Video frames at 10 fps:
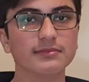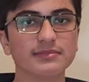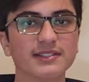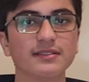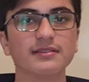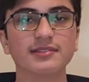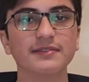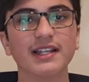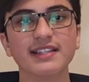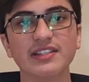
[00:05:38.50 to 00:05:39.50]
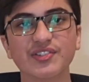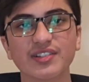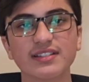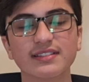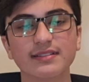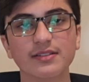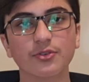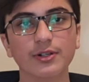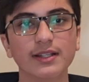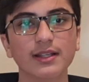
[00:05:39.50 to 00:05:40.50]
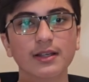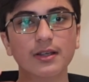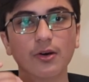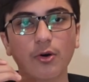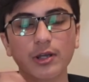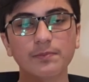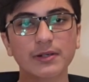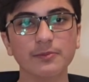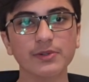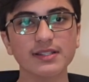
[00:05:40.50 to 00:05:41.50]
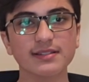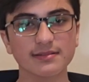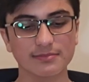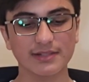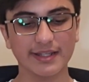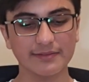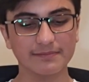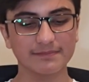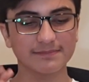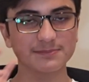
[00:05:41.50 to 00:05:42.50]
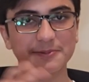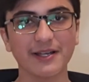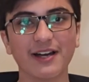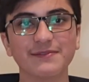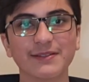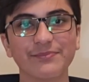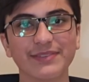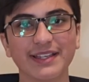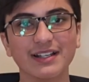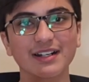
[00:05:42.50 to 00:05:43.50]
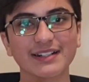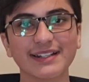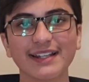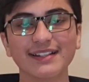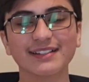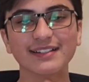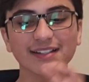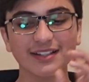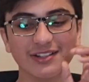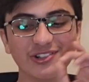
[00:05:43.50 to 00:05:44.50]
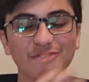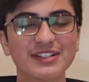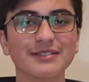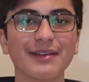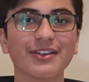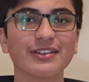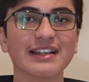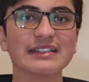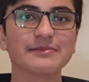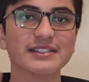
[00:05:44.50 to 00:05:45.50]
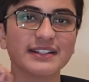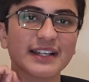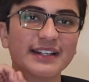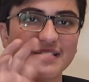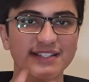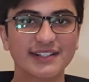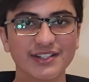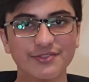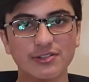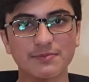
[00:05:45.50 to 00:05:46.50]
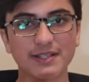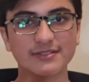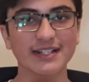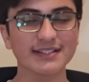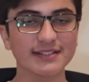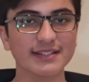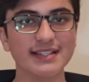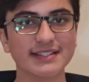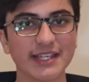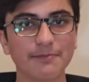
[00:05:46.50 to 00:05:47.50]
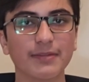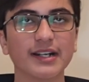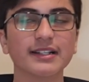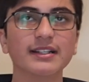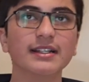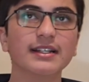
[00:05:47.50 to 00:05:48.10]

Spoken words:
civilizations could, on purpose, like have something, a container, load some microorganisms in it, and eject it into space. That's just the escape part.